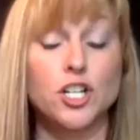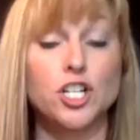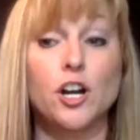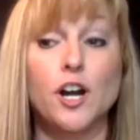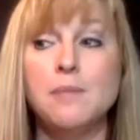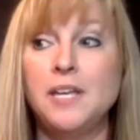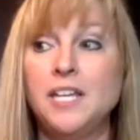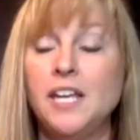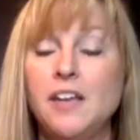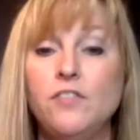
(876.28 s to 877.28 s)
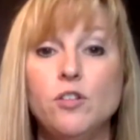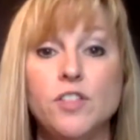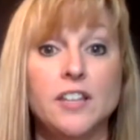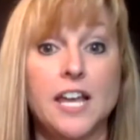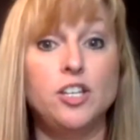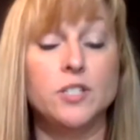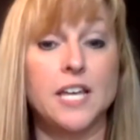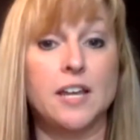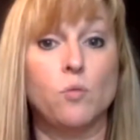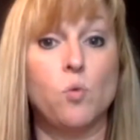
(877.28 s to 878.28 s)
sure. I mean, if you, like you
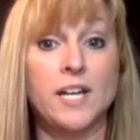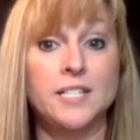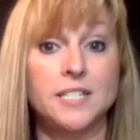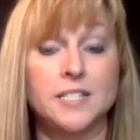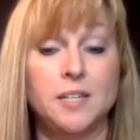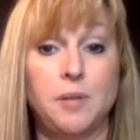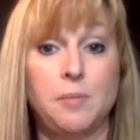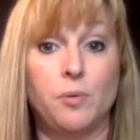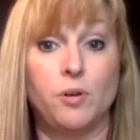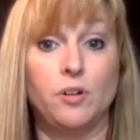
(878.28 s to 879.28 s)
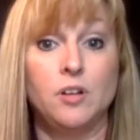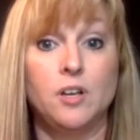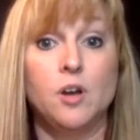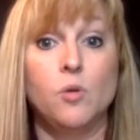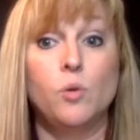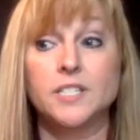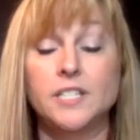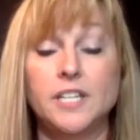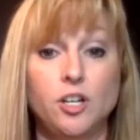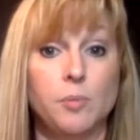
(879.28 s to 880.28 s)
said, 1 in 16 people will
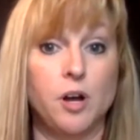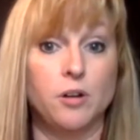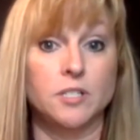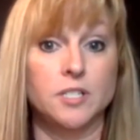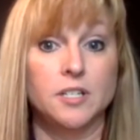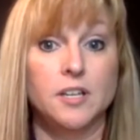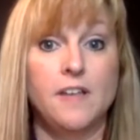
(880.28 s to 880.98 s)
see your post.